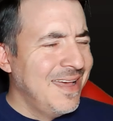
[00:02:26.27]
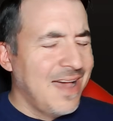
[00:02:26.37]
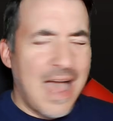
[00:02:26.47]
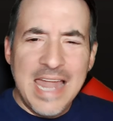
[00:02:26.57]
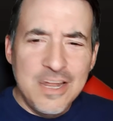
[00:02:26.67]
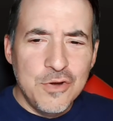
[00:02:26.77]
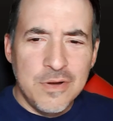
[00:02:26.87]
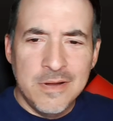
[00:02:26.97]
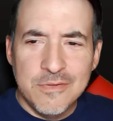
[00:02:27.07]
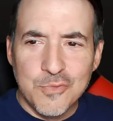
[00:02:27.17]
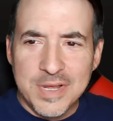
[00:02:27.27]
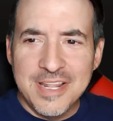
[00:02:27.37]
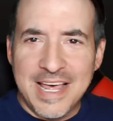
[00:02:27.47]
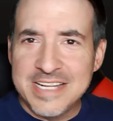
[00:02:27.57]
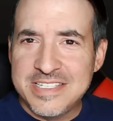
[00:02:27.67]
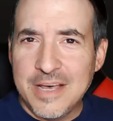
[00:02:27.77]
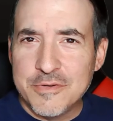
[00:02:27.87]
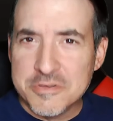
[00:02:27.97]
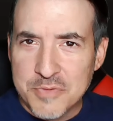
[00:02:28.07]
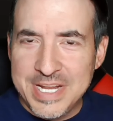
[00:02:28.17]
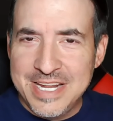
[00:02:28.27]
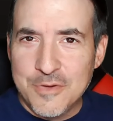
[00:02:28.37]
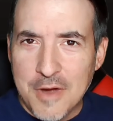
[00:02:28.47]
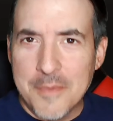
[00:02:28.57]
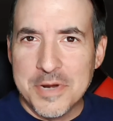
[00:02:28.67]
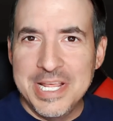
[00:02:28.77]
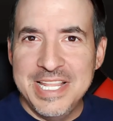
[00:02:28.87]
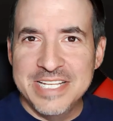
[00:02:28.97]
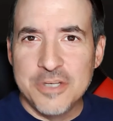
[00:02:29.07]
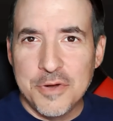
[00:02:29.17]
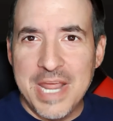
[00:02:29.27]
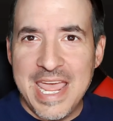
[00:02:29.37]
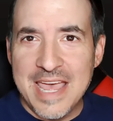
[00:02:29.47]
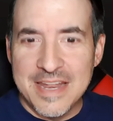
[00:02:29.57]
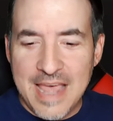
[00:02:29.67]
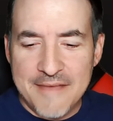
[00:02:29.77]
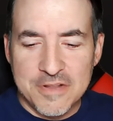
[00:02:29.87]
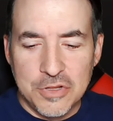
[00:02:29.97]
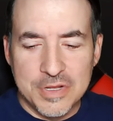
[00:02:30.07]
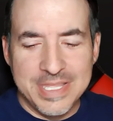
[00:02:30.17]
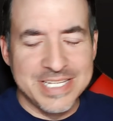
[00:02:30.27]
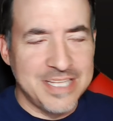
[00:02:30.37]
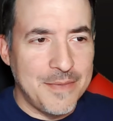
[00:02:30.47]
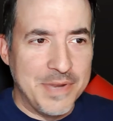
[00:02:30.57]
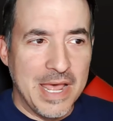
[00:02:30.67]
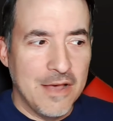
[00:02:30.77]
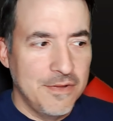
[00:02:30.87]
I didn't realize that was written in Robert E. Lee's own hand. I have to look this up now.